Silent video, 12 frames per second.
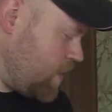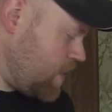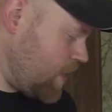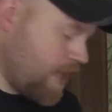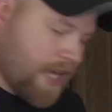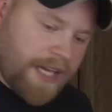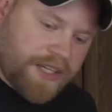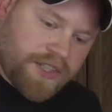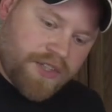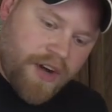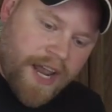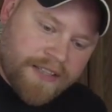The
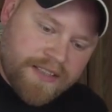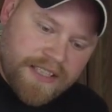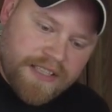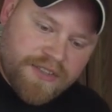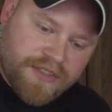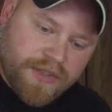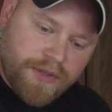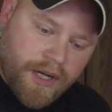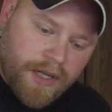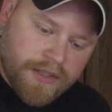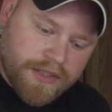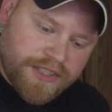extract is
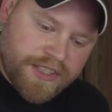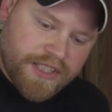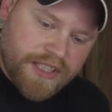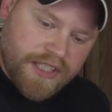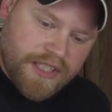$2.